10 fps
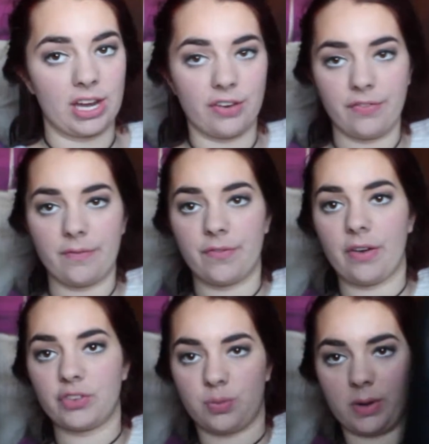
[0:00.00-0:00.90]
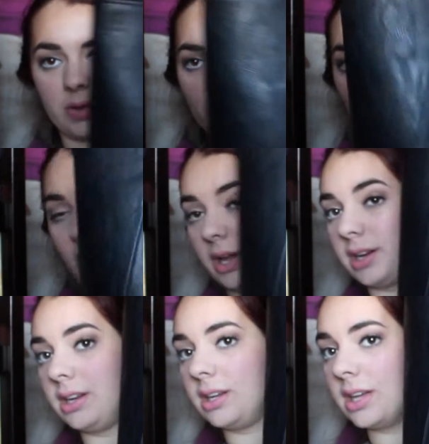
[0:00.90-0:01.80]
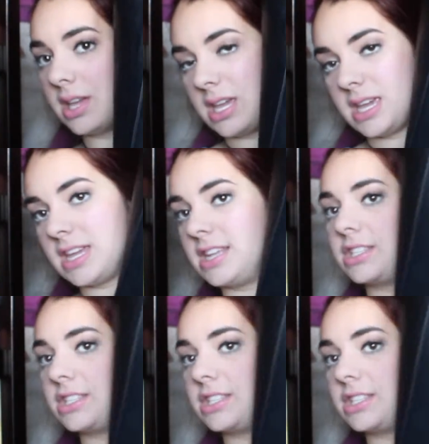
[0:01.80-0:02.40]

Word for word: here from Forever 21. It